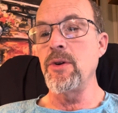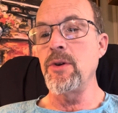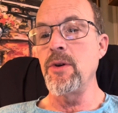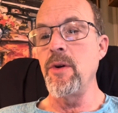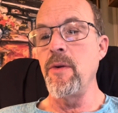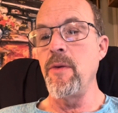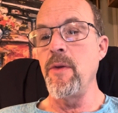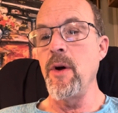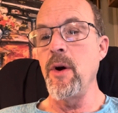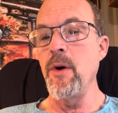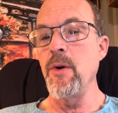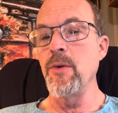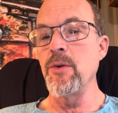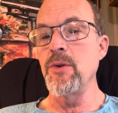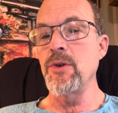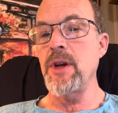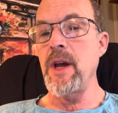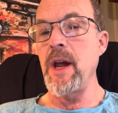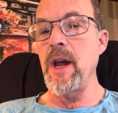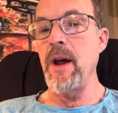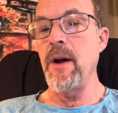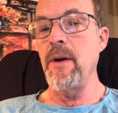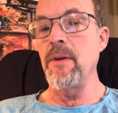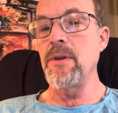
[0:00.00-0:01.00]
to those
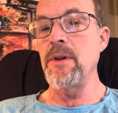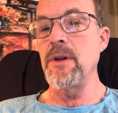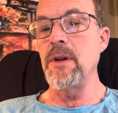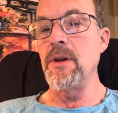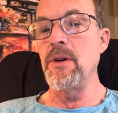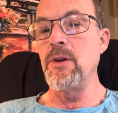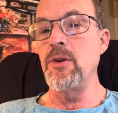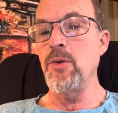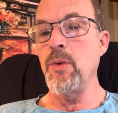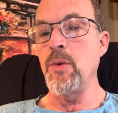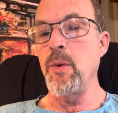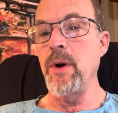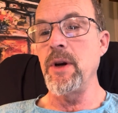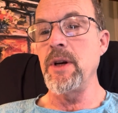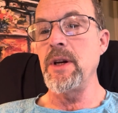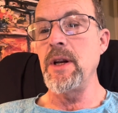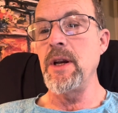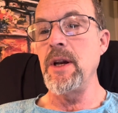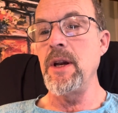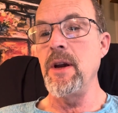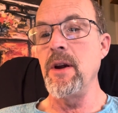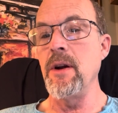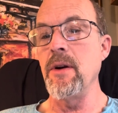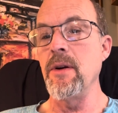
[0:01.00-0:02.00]
counted 20
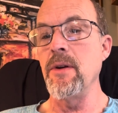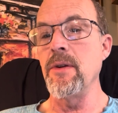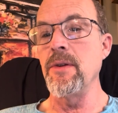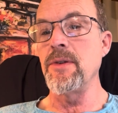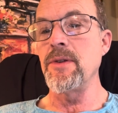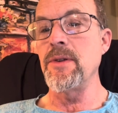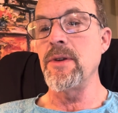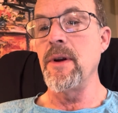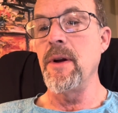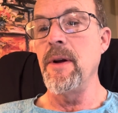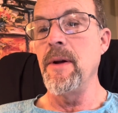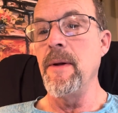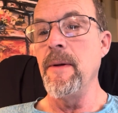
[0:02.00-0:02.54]
years